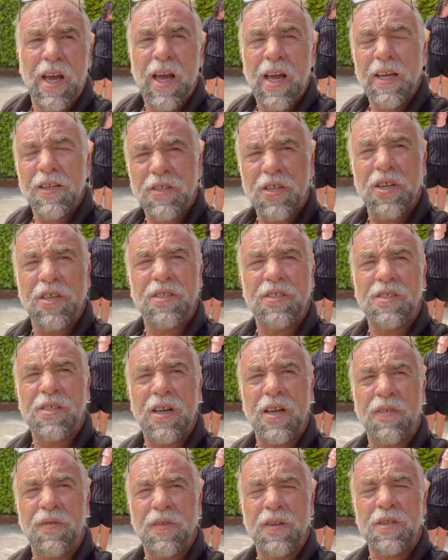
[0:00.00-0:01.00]
It's good
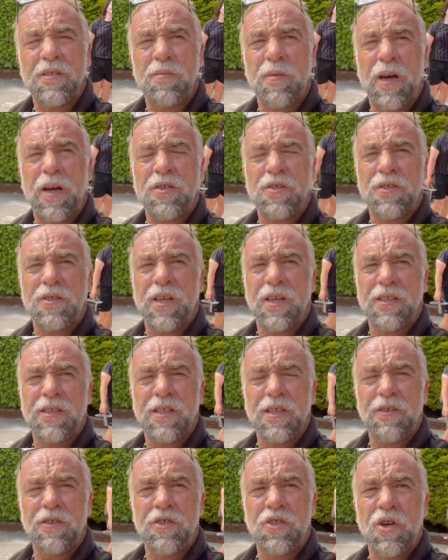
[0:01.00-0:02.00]
stuff, this Marshall's
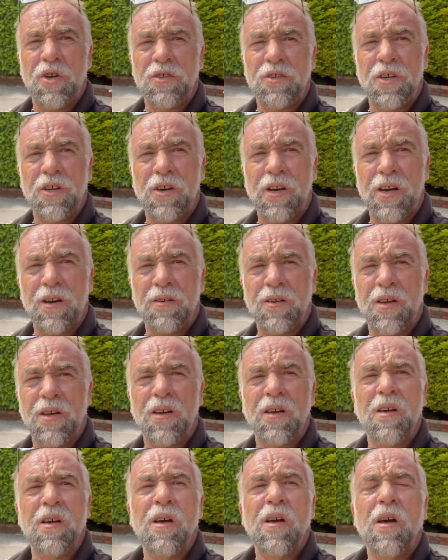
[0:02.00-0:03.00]
exterior jointing grout.
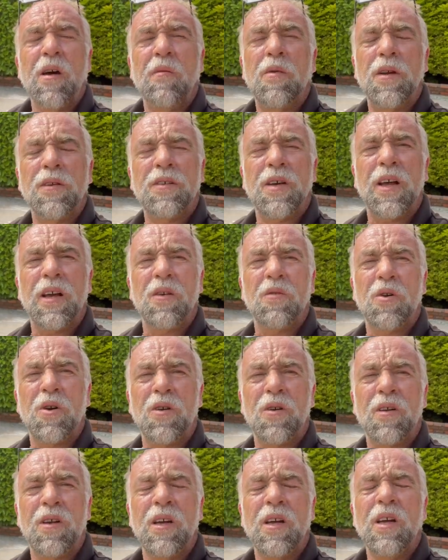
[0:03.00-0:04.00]
But I tell you
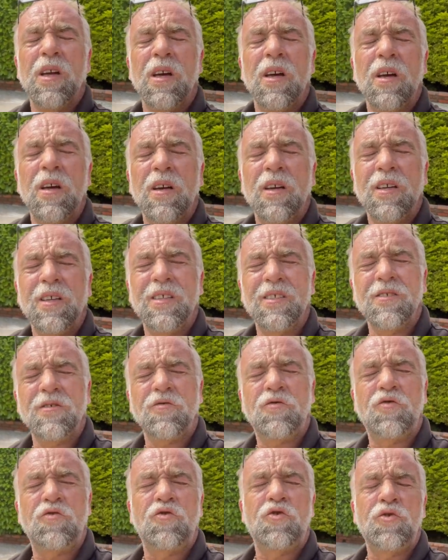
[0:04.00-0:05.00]
what,
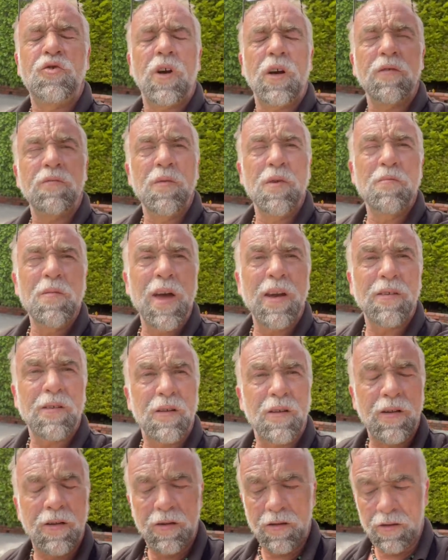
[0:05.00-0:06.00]
it's driving me mental.